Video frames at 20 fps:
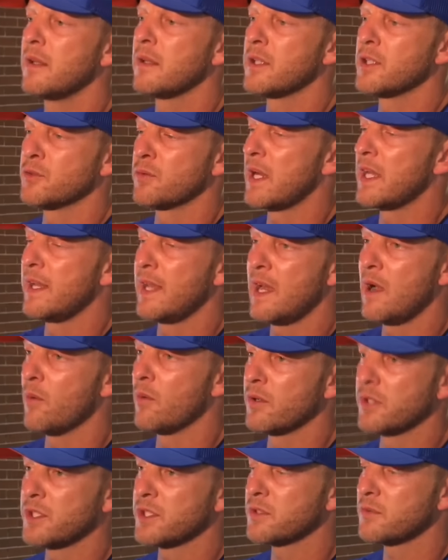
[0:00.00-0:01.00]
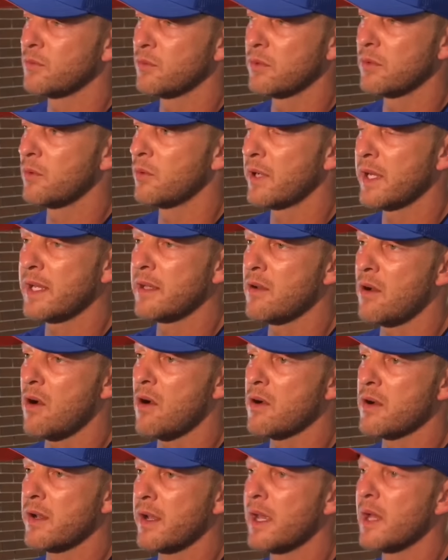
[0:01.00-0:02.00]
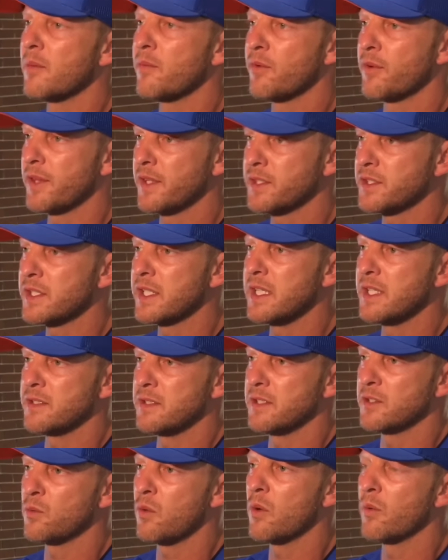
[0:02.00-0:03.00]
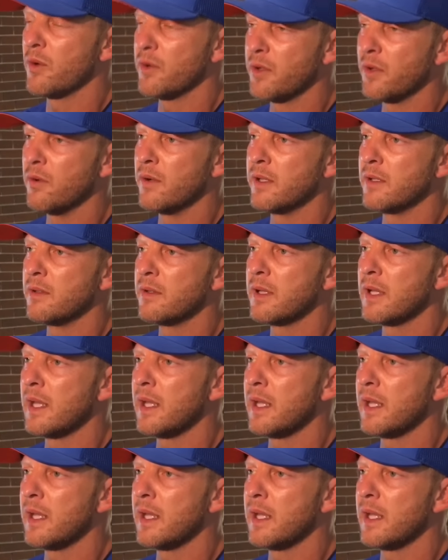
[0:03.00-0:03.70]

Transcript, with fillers: Because um, right now we're just we're getting hardened up for the season is what we're doing,